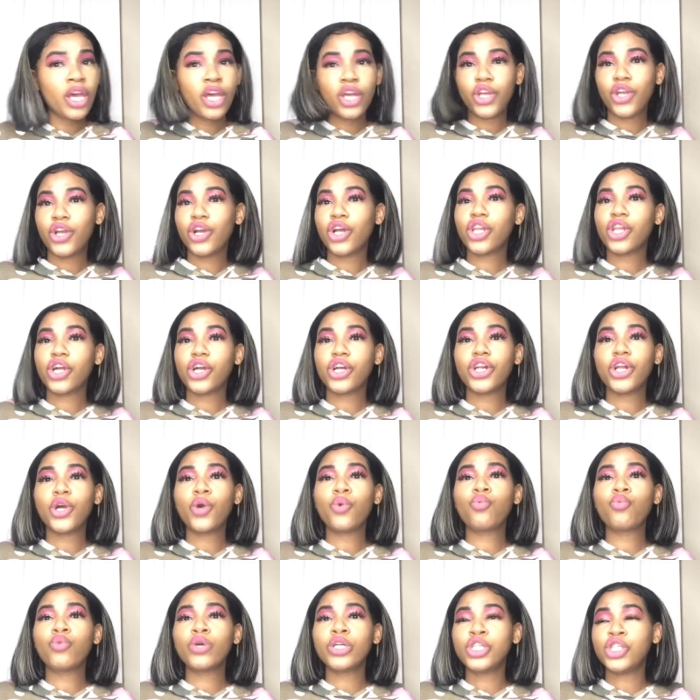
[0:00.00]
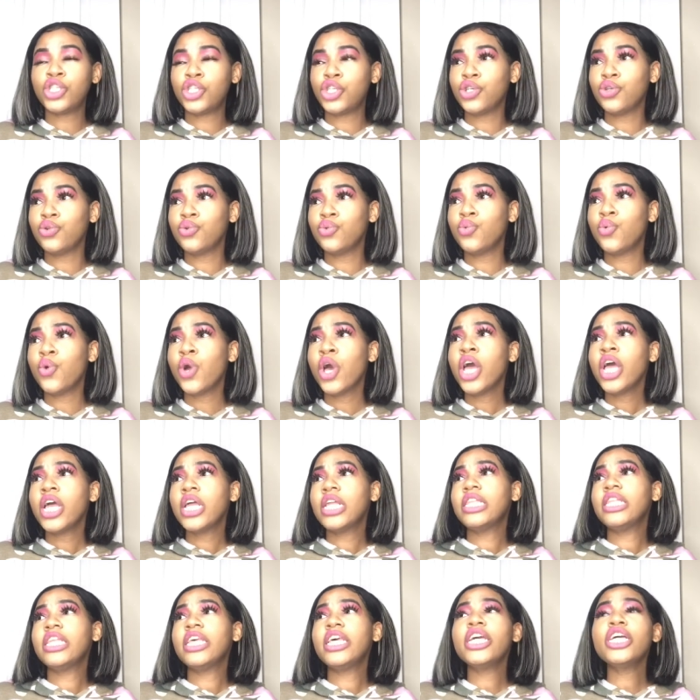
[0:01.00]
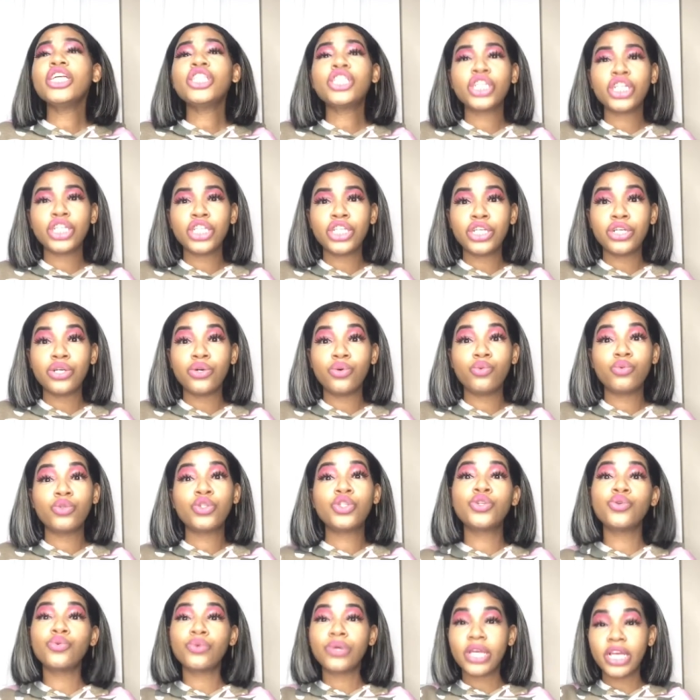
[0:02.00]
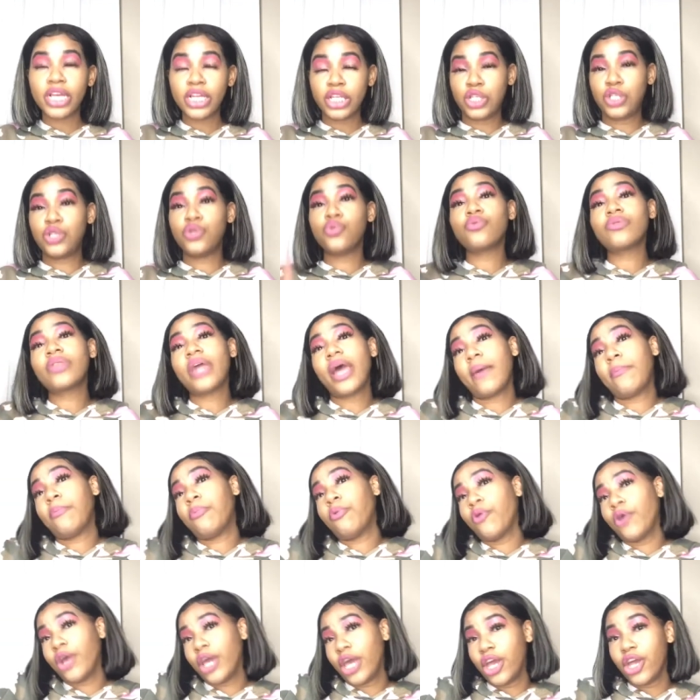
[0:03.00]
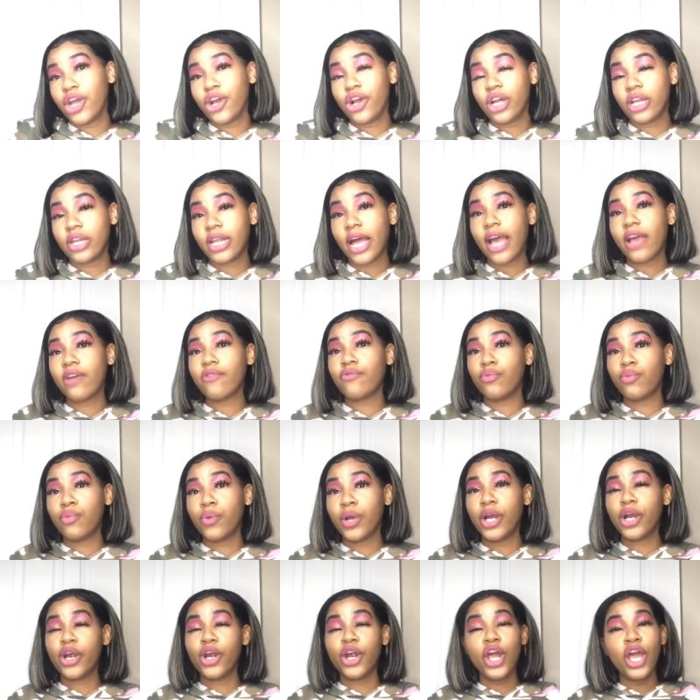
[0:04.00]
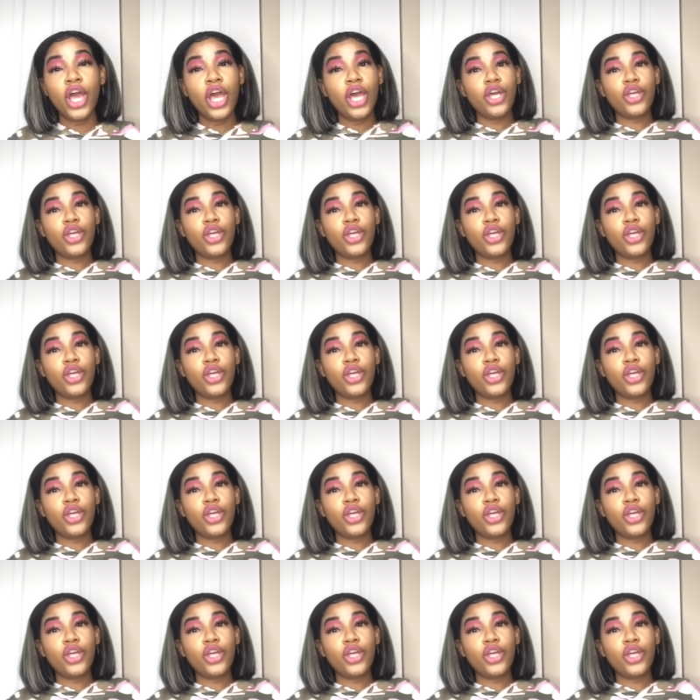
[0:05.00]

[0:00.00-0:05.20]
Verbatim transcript: You're learning what you need to do to get to that point in your life where